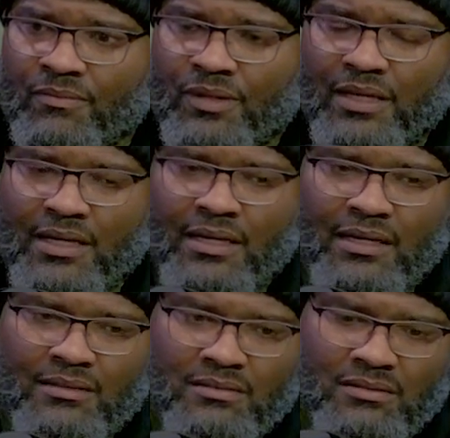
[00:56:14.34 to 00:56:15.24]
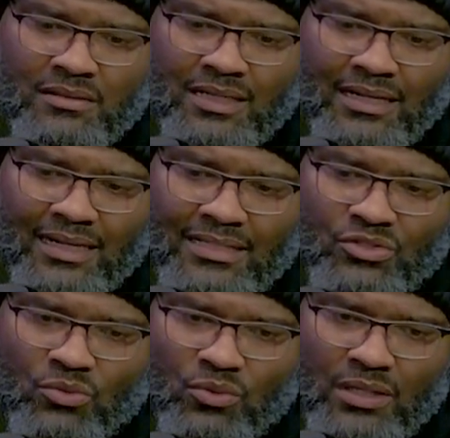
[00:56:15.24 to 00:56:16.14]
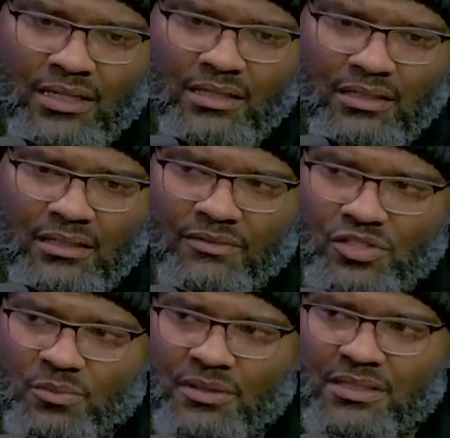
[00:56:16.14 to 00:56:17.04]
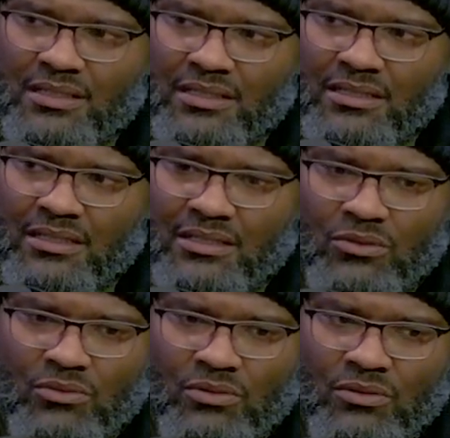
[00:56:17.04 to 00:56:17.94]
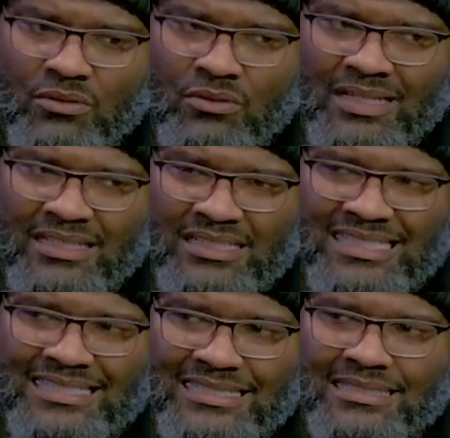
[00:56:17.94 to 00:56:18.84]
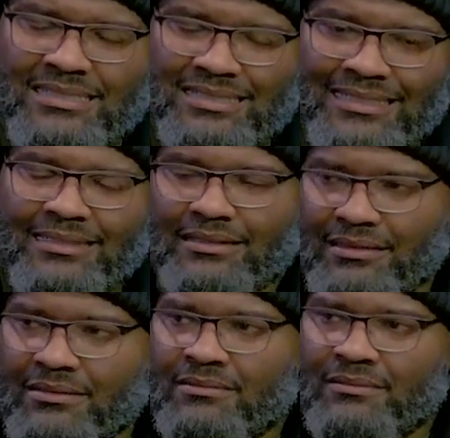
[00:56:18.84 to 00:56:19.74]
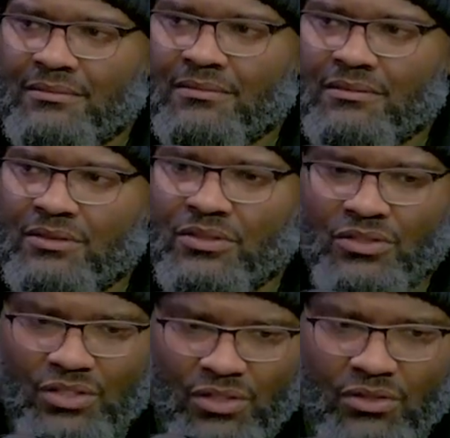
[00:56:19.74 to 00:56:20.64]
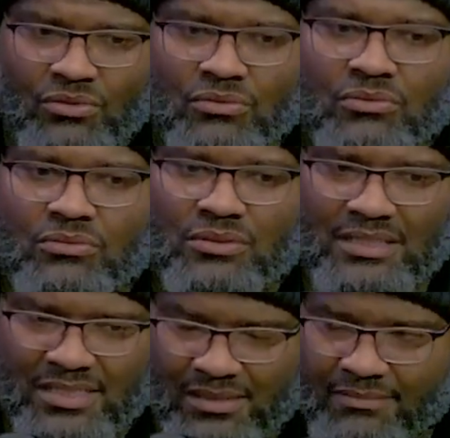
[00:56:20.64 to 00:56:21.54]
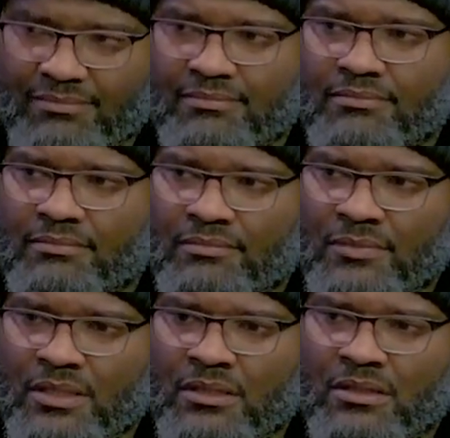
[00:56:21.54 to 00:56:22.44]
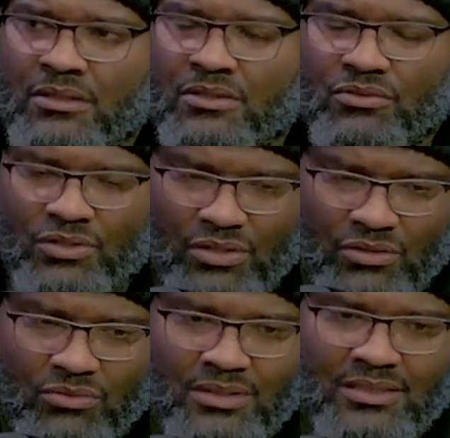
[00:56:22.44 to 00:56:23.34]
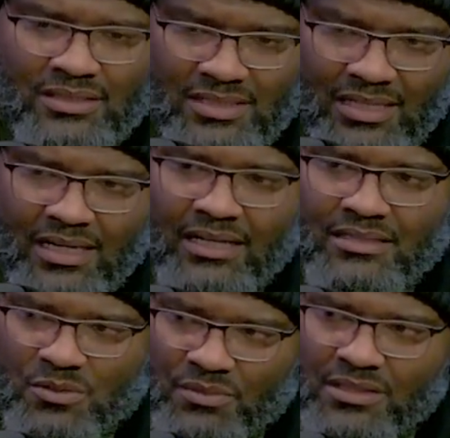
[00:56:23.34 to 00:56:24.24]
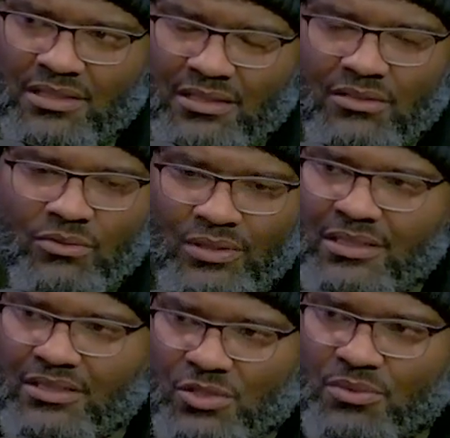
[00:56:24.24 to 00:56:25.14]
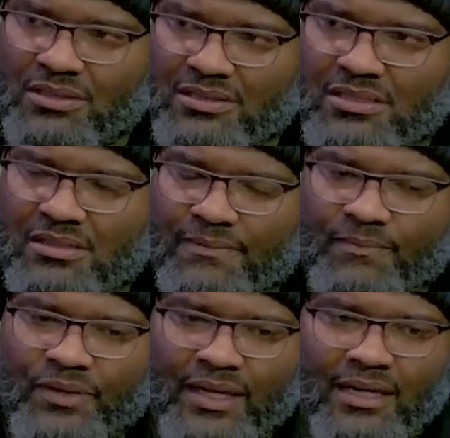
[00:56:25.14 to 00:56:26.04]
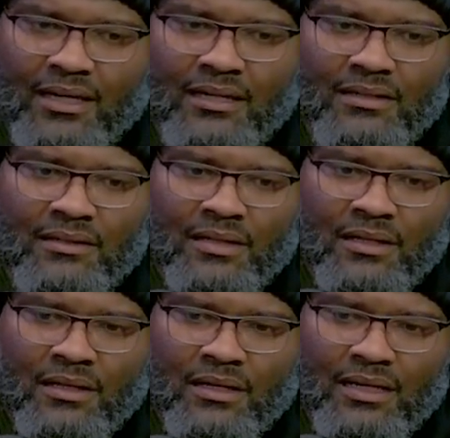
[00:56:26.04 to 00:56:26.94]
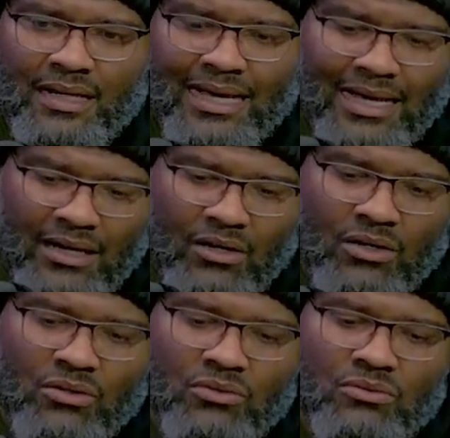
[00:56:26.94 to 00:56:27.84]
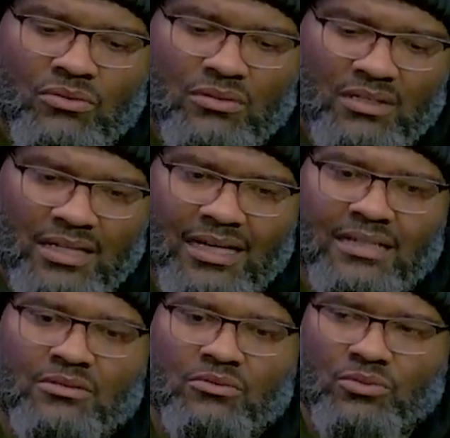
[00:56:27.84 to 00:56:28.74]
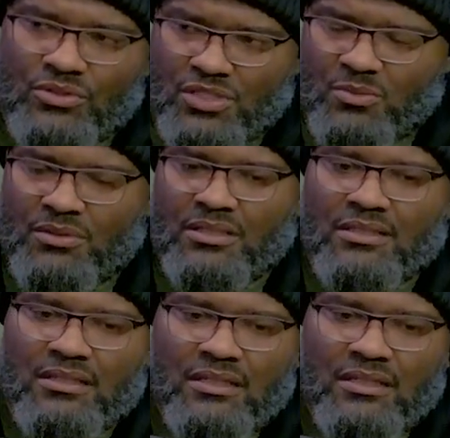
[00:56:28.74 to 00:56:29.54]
and God has a way of speaking in a that is distinct. Mm -hmm. You know it's Him. Mm -hmm. You know it is God speaking mm -hmm. when He speaks, and and how God will speak.